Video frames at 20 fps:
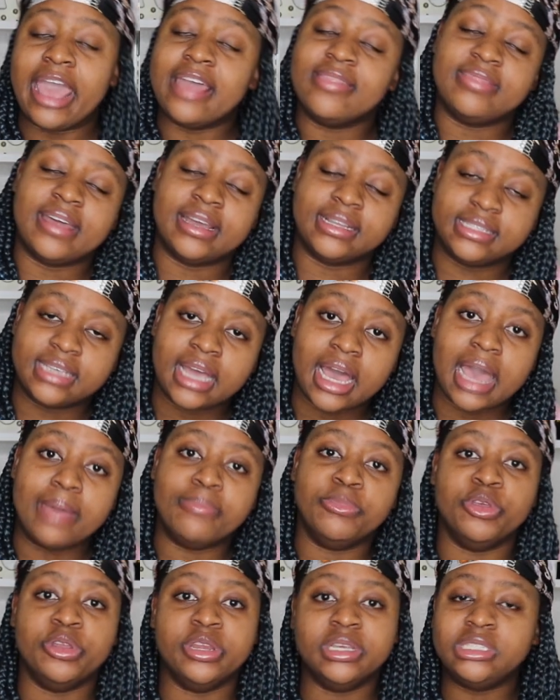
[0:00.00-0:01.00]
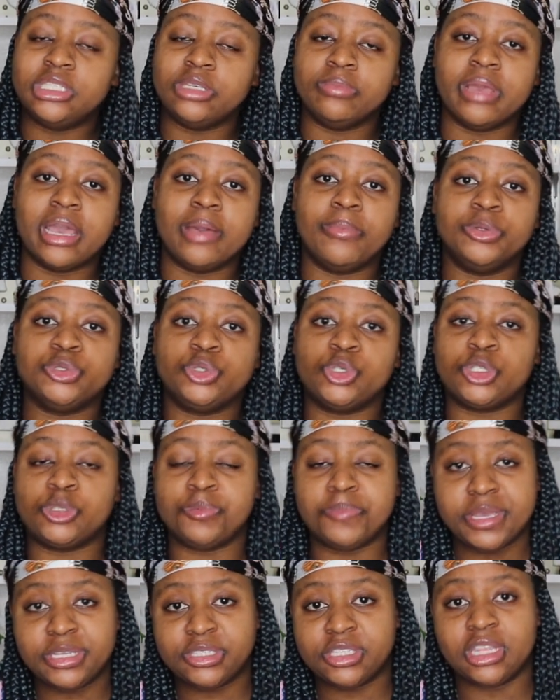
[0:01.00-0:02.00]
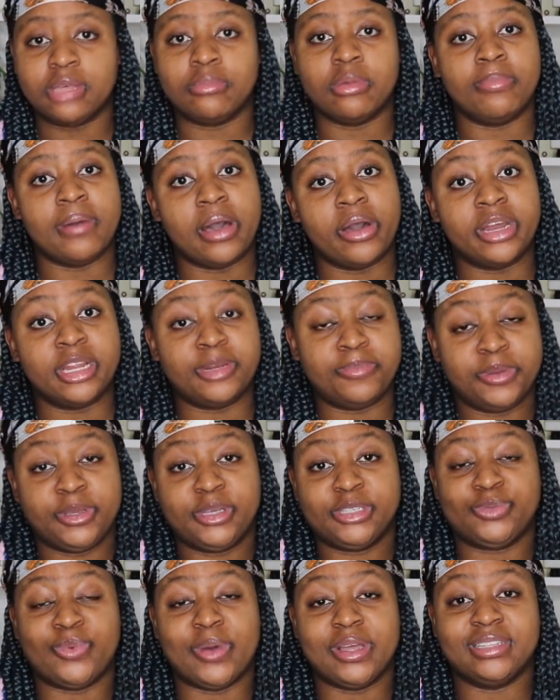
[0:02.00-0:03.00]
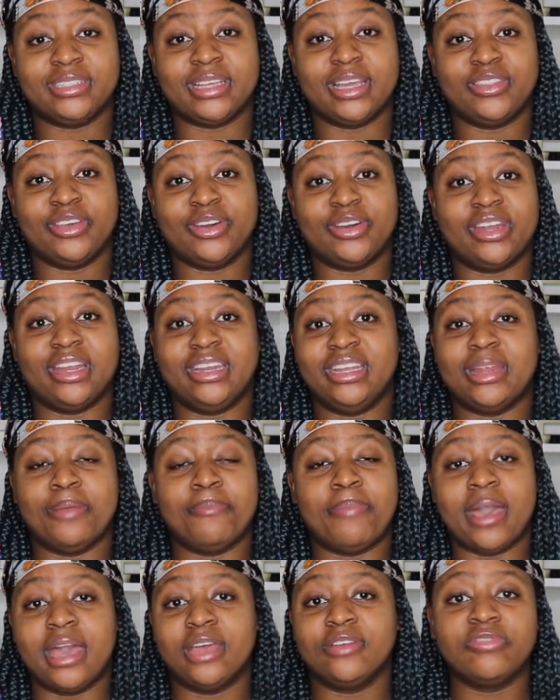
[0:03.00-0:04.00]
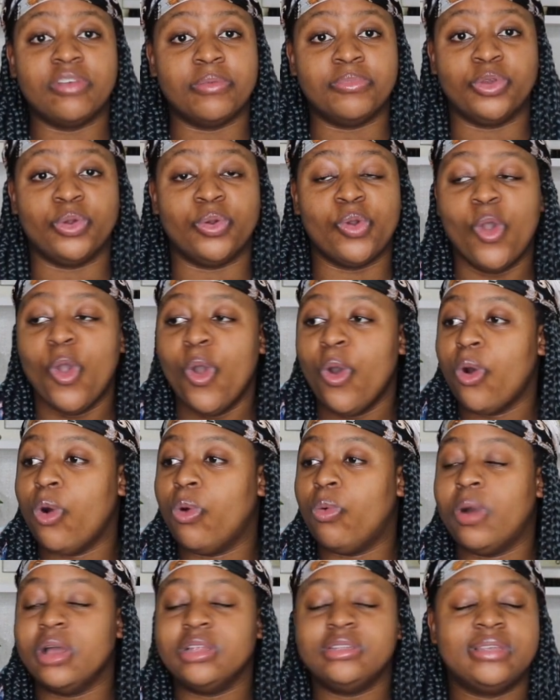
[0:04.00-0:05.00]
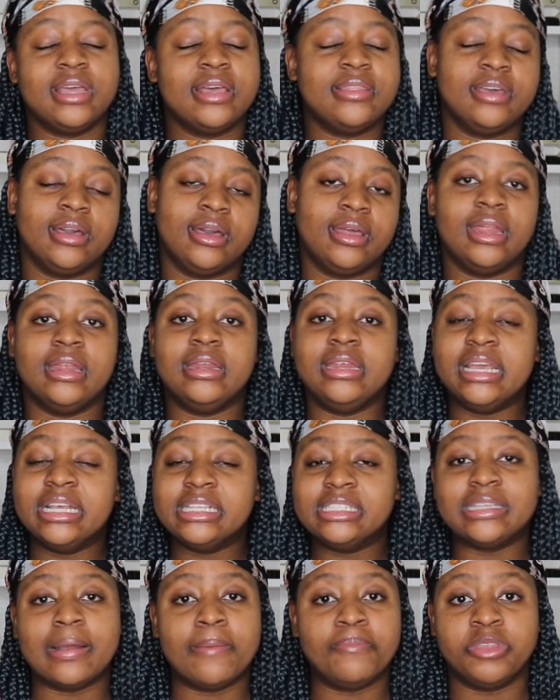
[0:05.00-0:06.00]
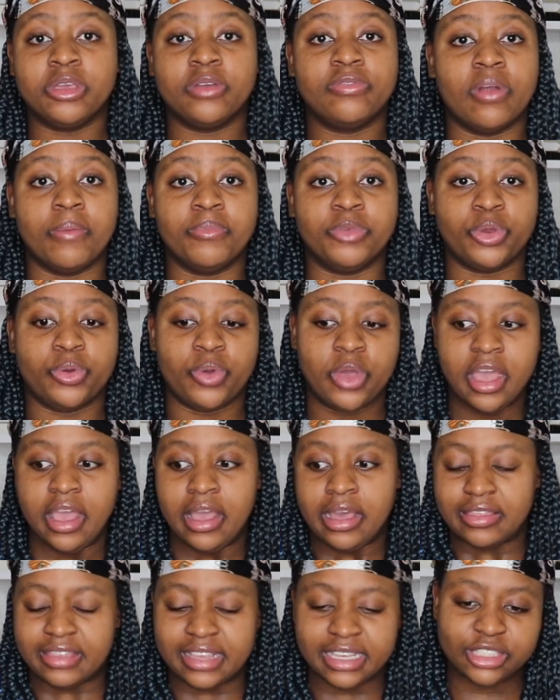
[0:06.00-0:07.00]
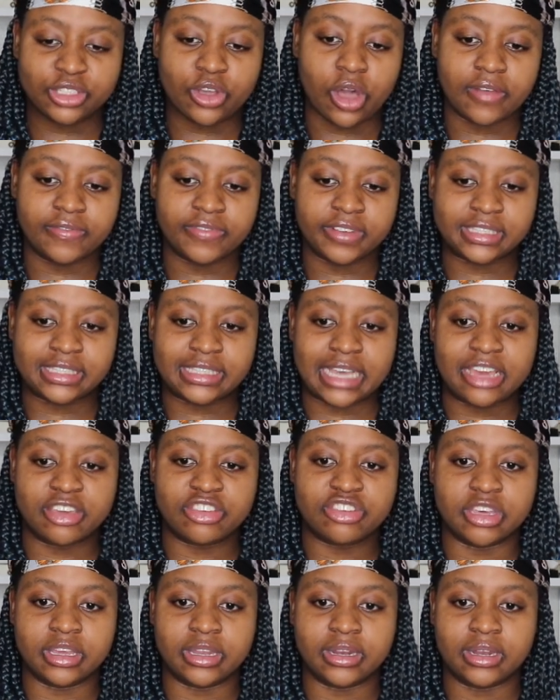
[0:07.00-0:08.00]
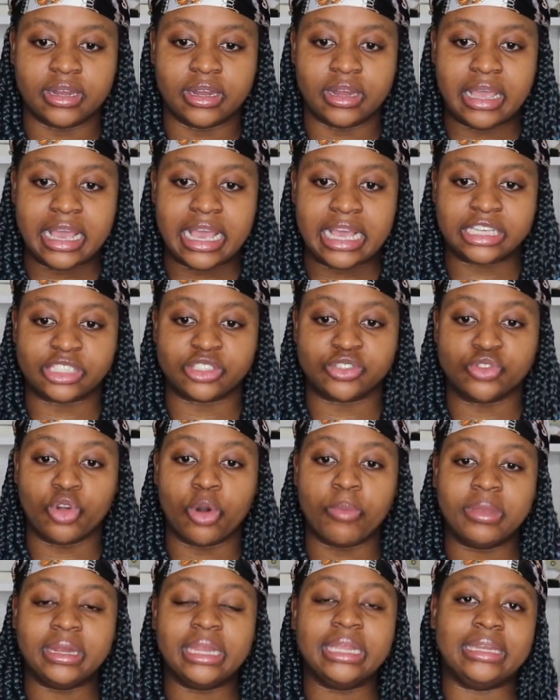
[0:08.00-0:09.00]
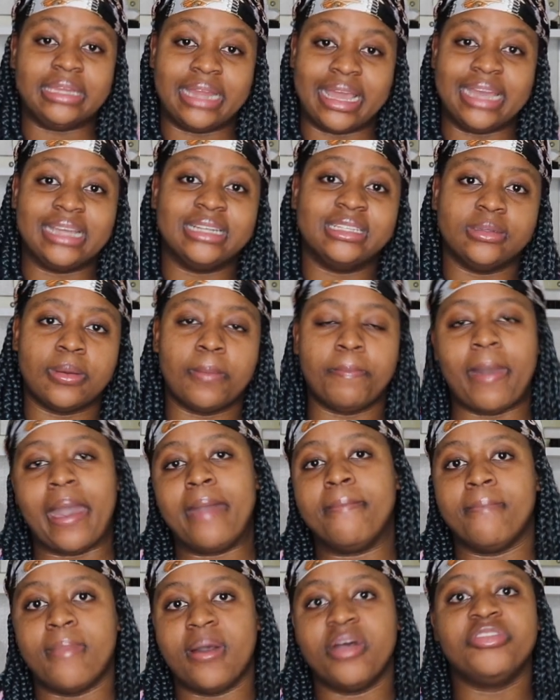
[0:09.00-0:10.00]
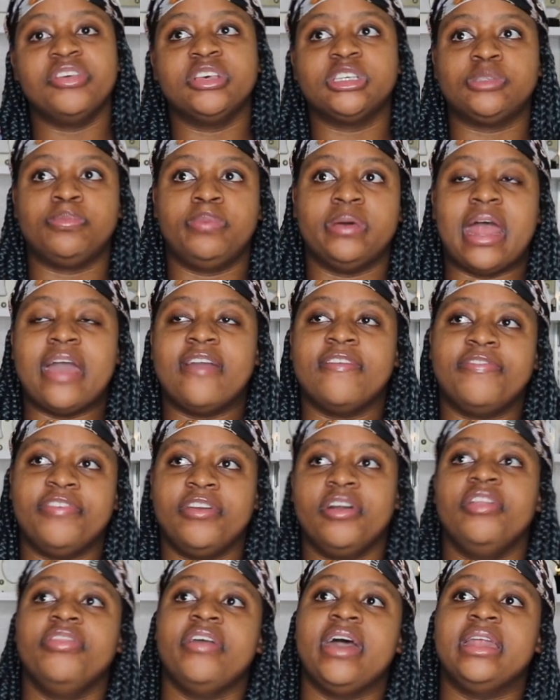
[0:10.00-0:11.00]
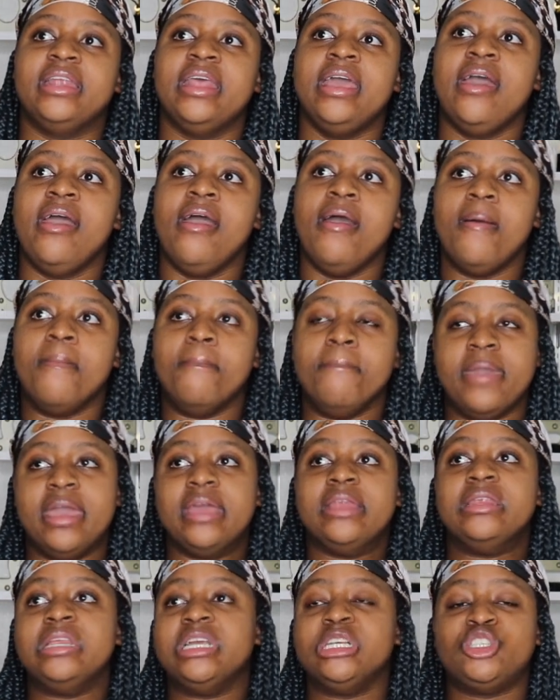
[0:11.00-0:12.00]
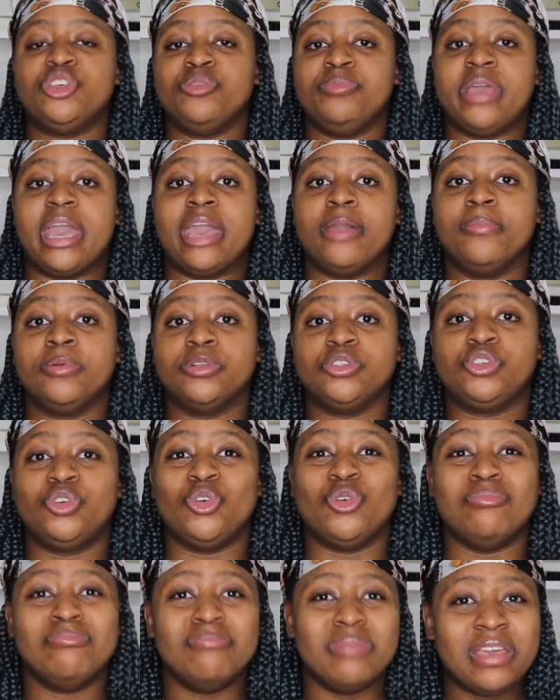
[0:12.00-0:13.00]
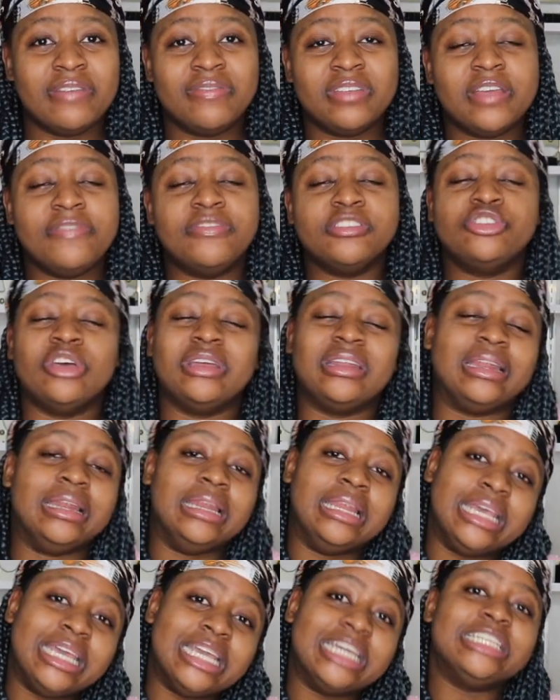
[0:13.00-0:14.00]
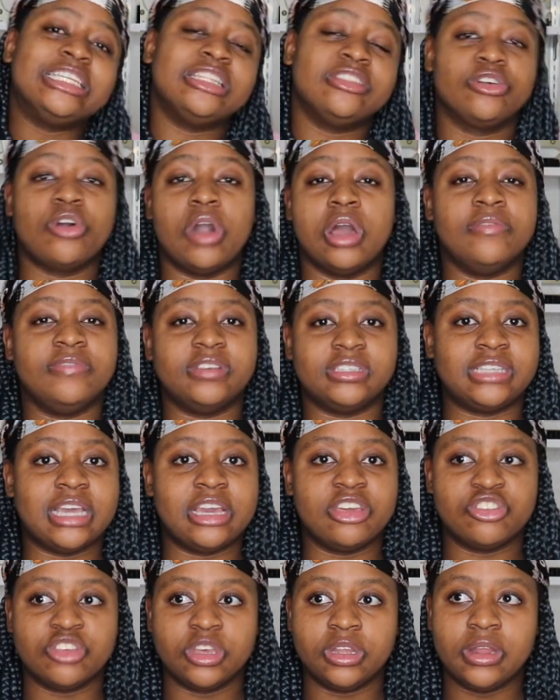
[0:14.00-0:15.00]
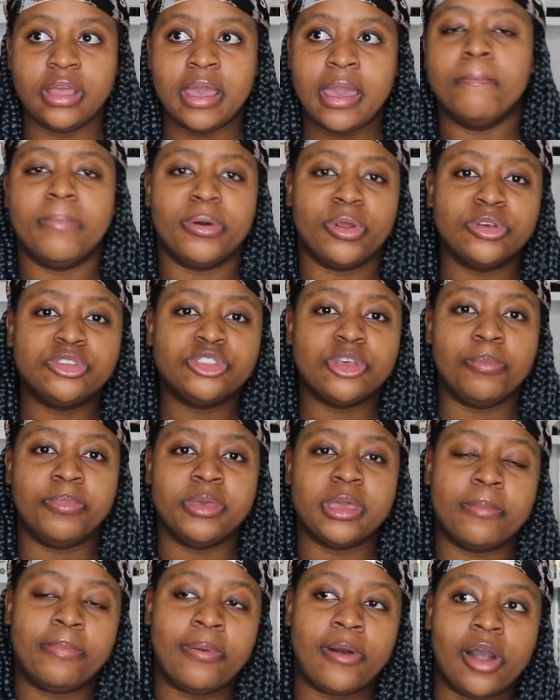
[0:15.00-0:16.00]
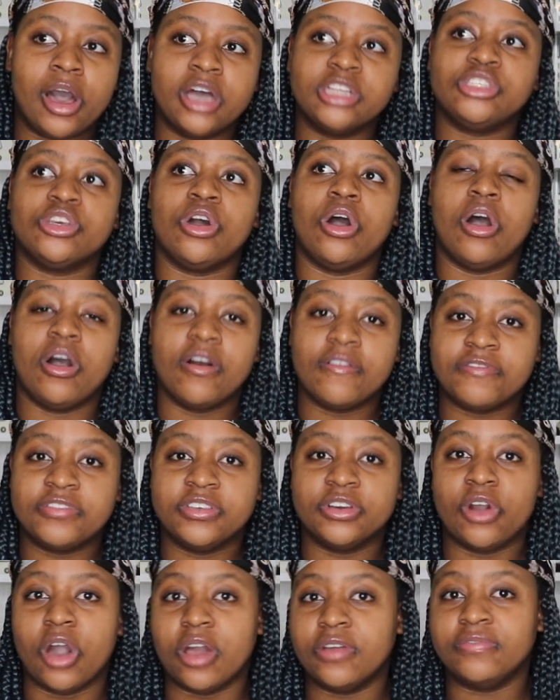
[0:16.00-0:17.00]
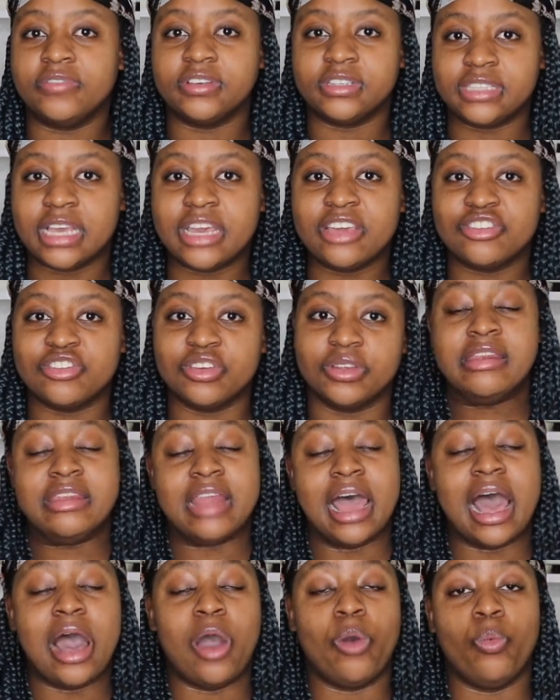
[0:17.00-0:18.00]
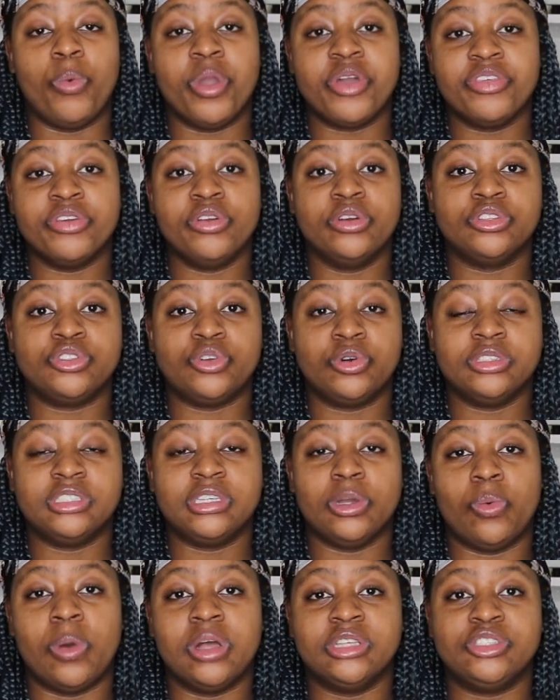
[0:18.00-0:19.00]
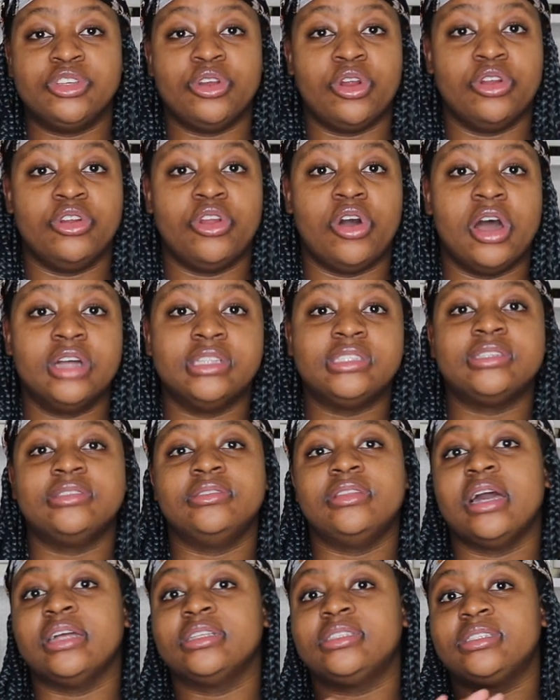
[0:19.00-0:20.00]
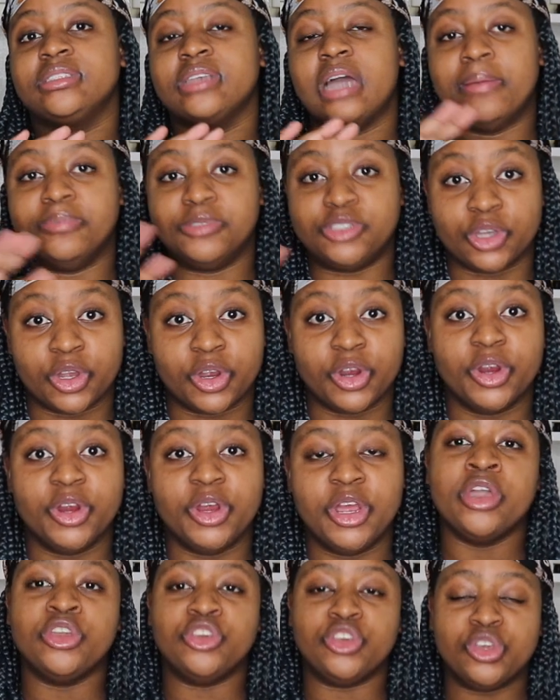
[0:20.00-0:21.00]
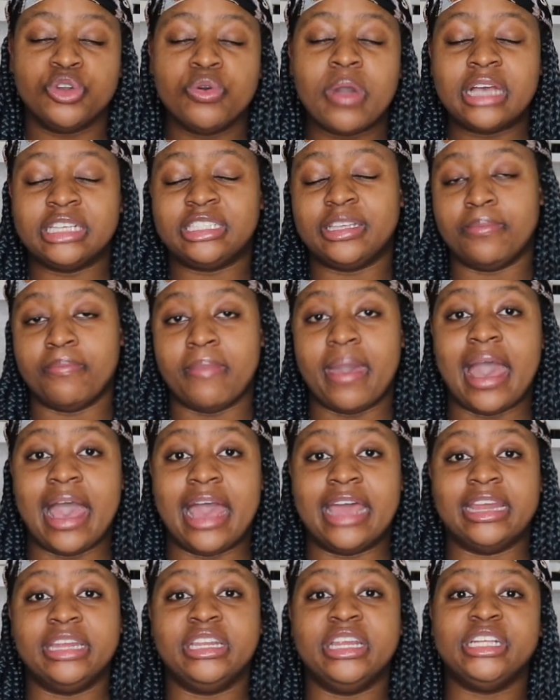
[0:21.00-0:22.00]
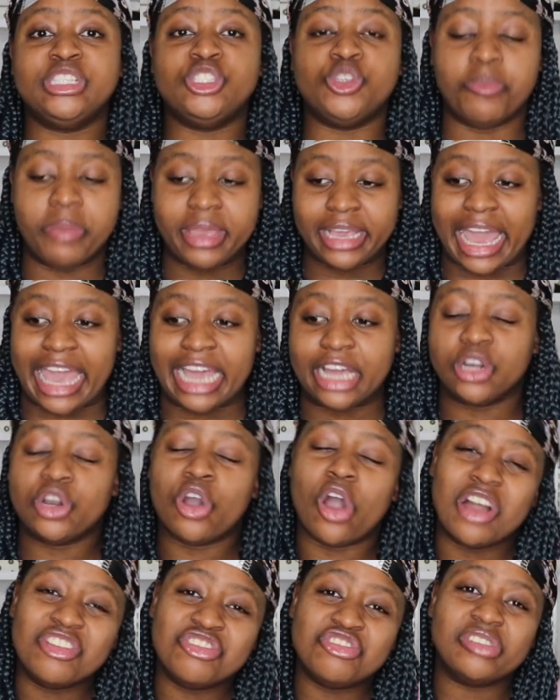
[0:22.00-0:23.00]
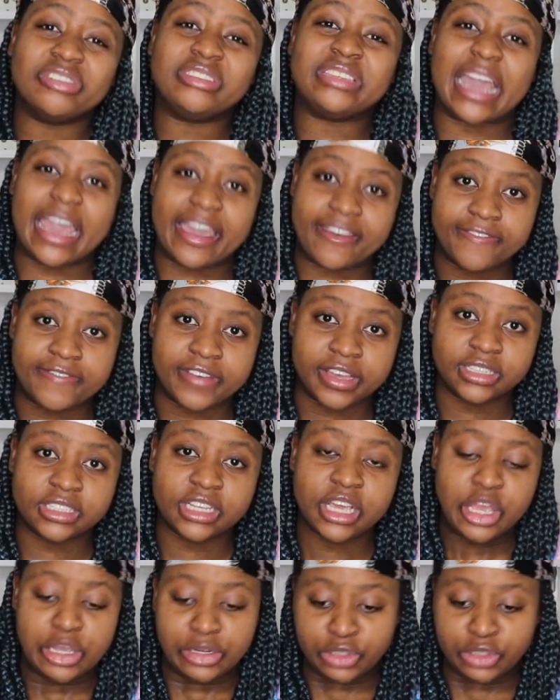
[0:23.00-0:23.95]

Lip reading: in that time. You need to be able to speak to them about it, because one day they're gonna need a pad from you, or one day they're gonna need something from you. This conversation is normally led by mothers, but I feel that men need to be able to, even if it's not lead the conversation, but also be a part of the conversation. Now, whether your daughter wants it or not, that's up to her. You as a man need to make a conscious effort